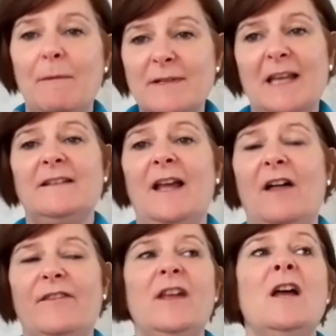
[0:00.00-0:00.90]
was eating
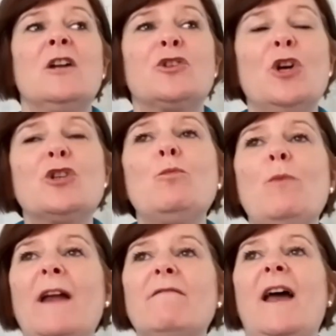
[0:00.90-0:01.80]
healthy. Choosing
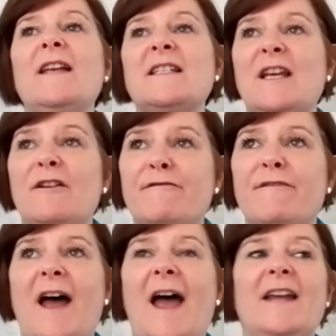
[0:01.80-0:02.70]
white rice instead of
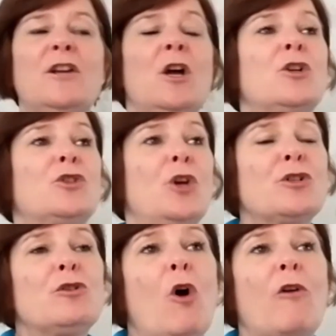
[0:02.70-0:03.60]
fried,
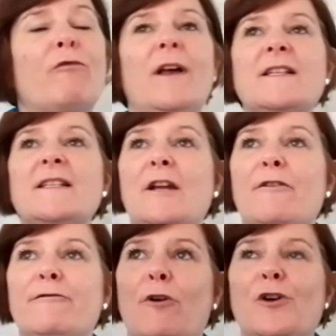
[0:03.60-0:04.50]
choosing cornflakes instead
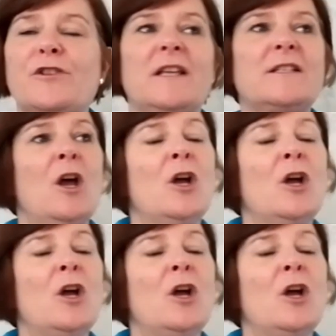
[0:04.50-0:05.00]
of frosties,